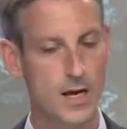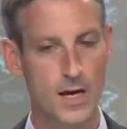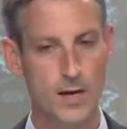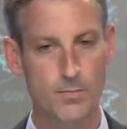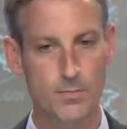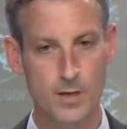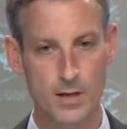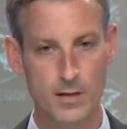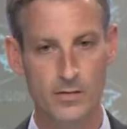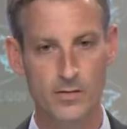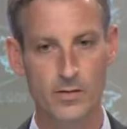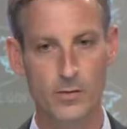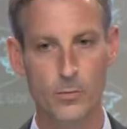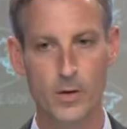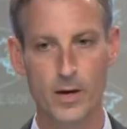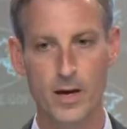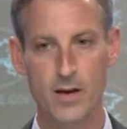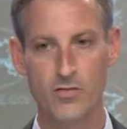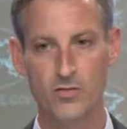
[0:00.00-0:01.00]
It means that
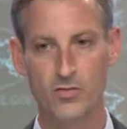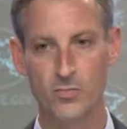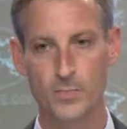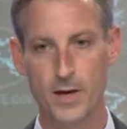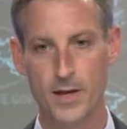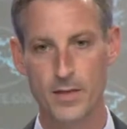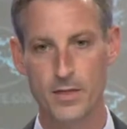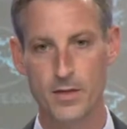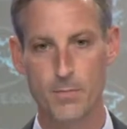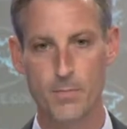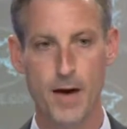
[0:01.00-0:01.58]
we have spent the